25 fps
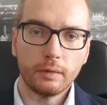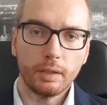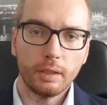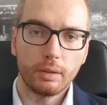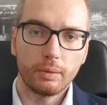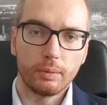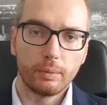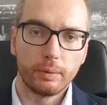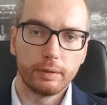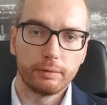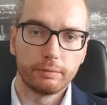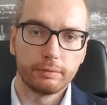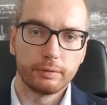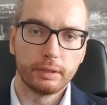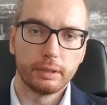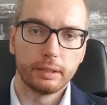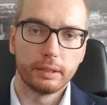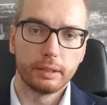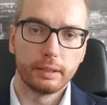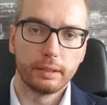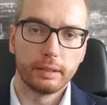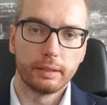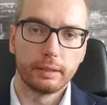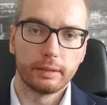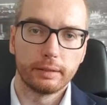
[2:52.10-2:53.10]
with
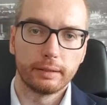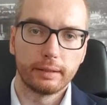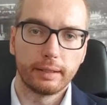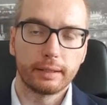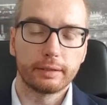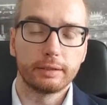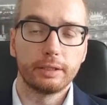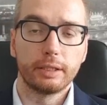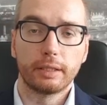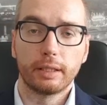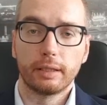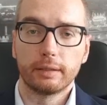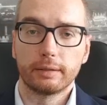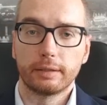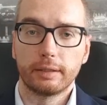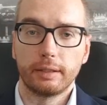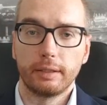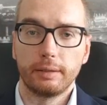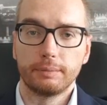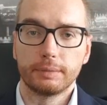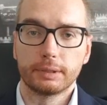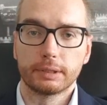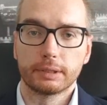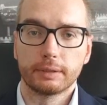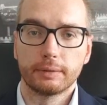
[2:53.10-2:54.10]
the technical
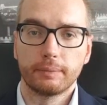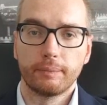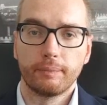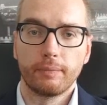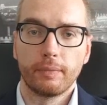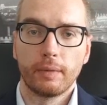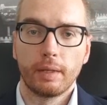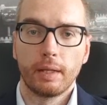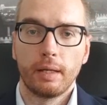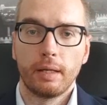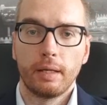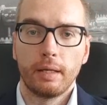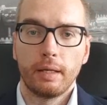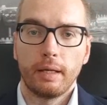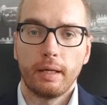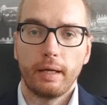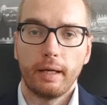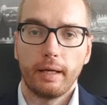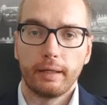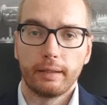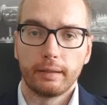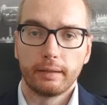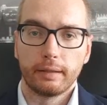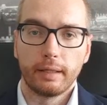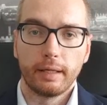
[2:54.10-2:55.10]
teams
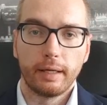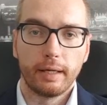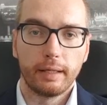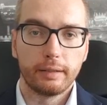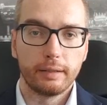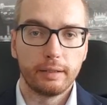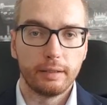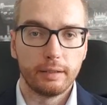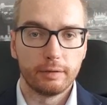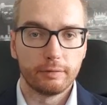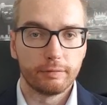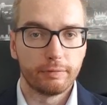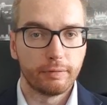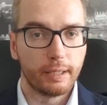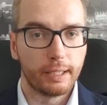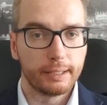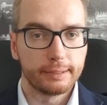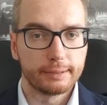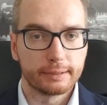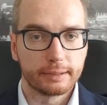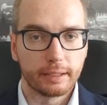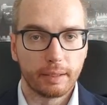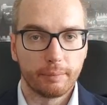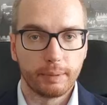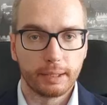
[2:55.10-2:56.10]
and then invite
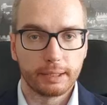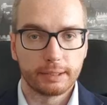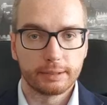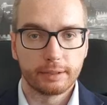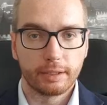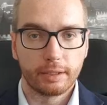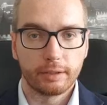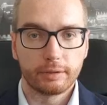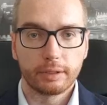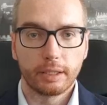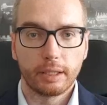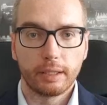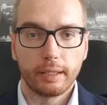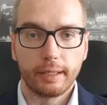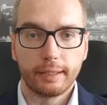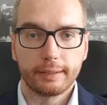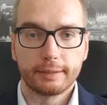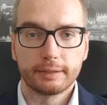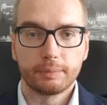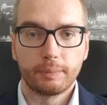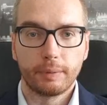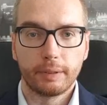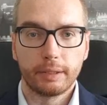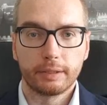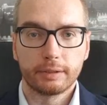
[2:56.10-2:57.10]
some external
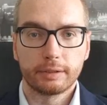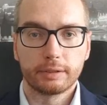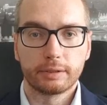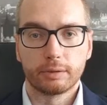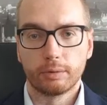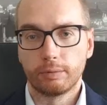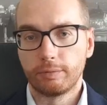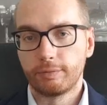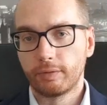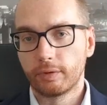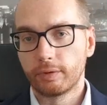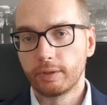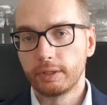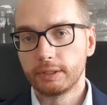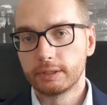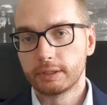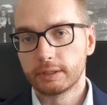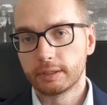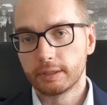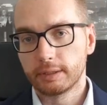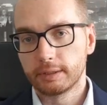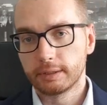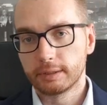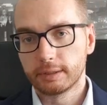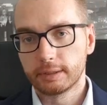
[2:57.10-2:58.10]
experts. So, for
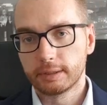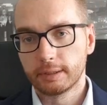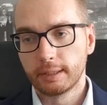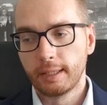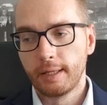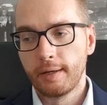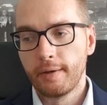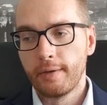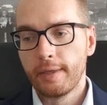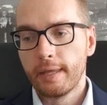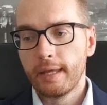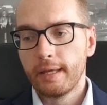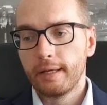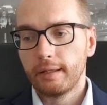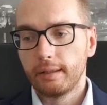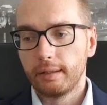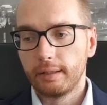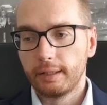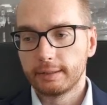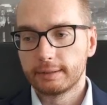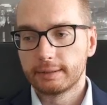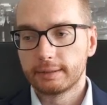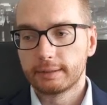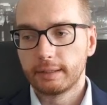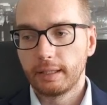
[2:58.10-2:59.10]
instance,
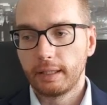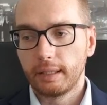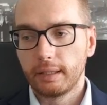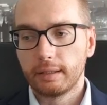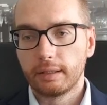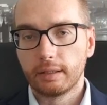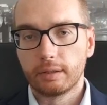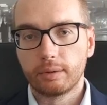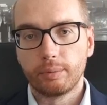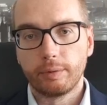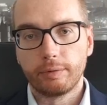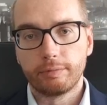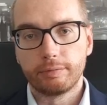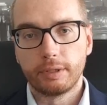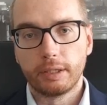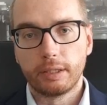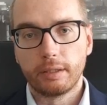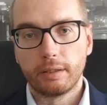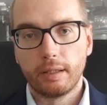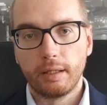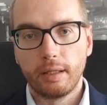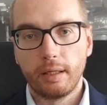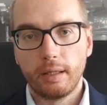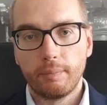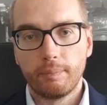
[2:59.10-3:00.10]
let's say that with the
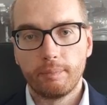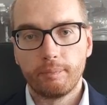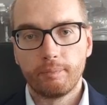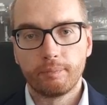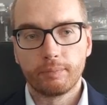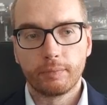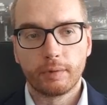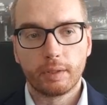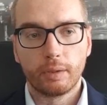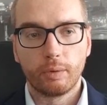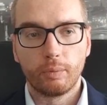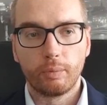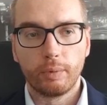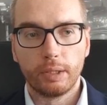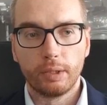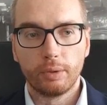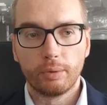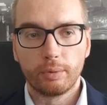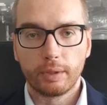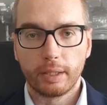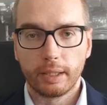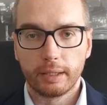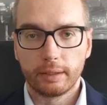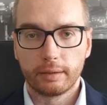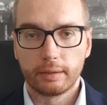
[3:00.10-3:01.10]
team, we
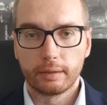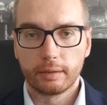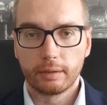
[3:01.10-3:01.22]
look at